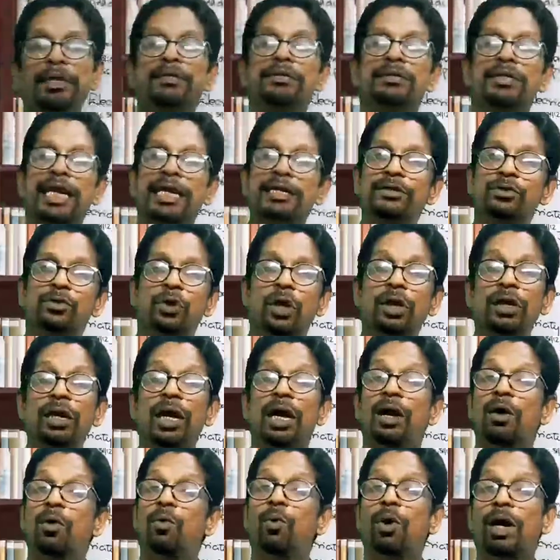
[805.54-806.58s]
means as on
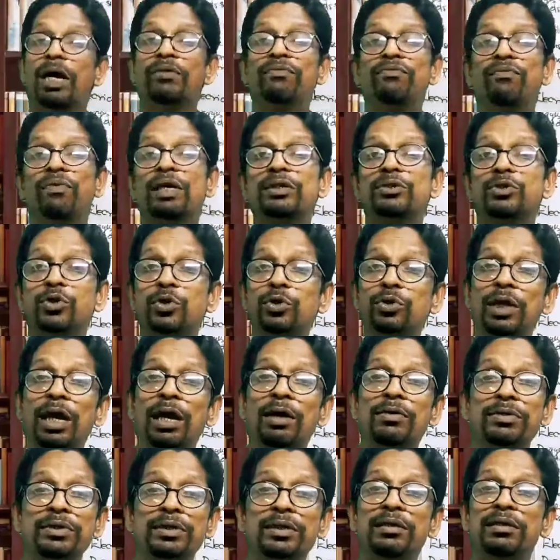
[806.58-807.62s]

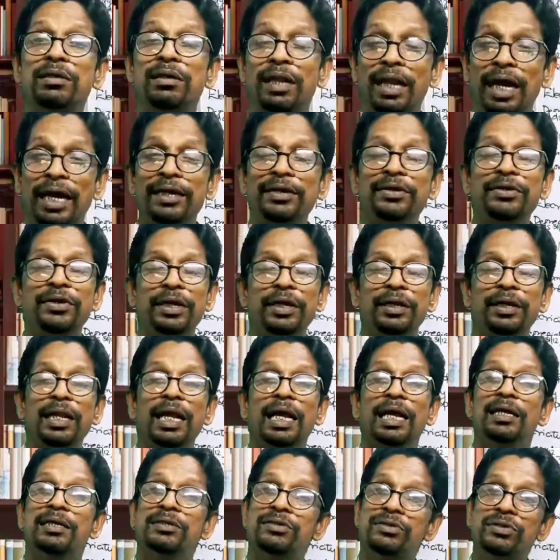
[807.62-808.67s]
1/1/2019,
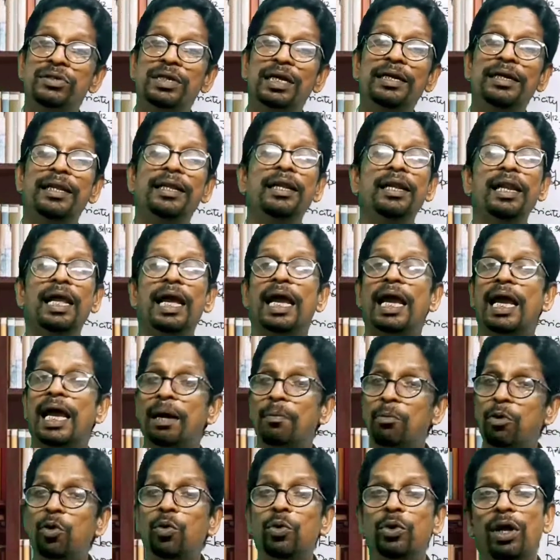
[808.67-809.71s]
certain
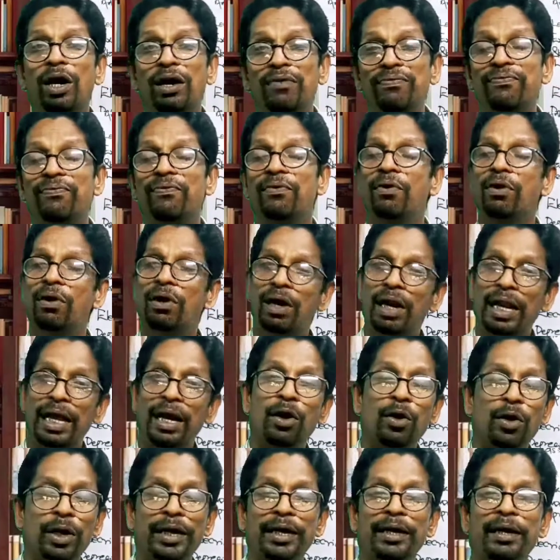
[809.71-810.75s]
amount of
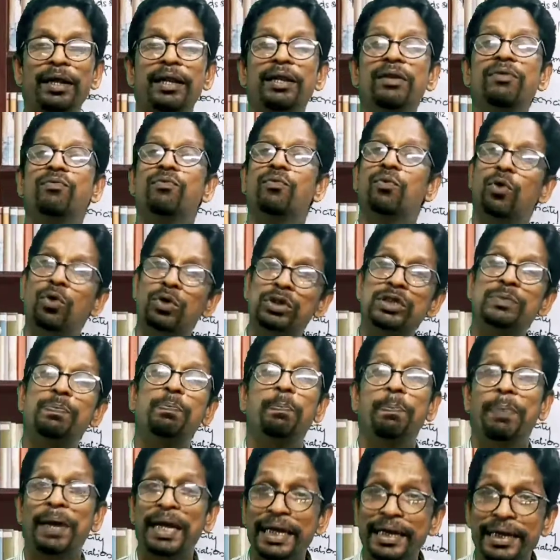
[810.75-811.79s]
locker rent was
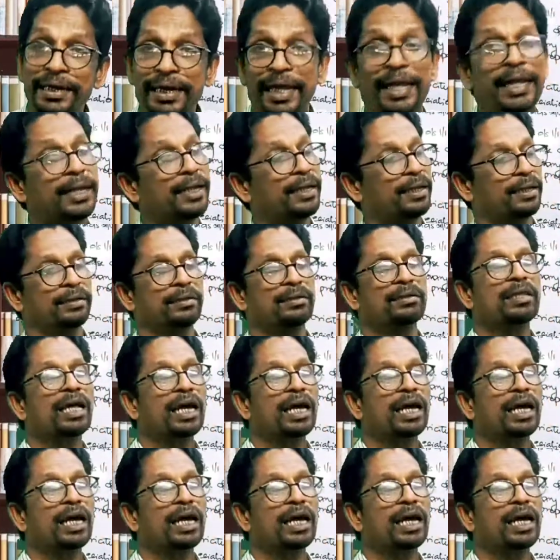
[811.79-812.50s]
pending.